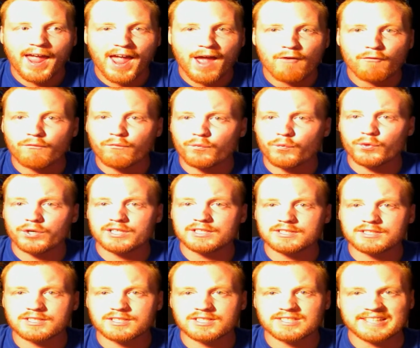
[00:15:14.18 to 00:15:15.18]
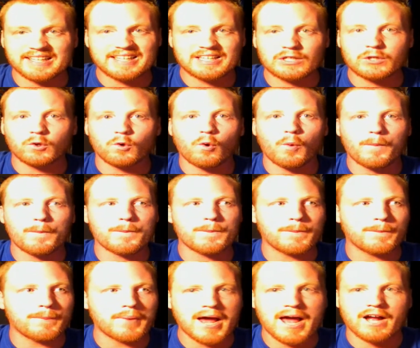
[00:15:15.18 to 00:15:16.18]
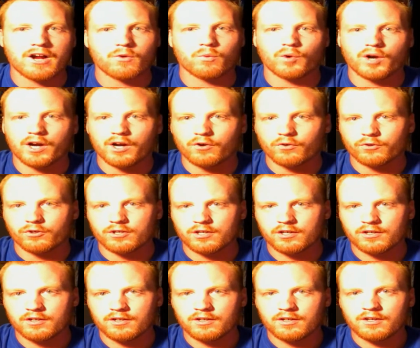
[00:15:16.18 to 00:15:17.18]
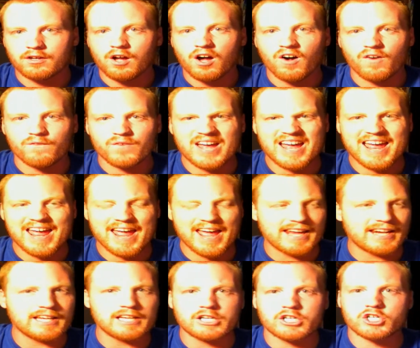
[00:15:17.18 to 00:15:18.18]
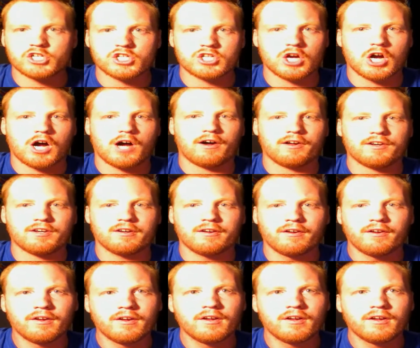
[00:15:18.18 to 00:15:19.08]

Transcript: every single background of any shot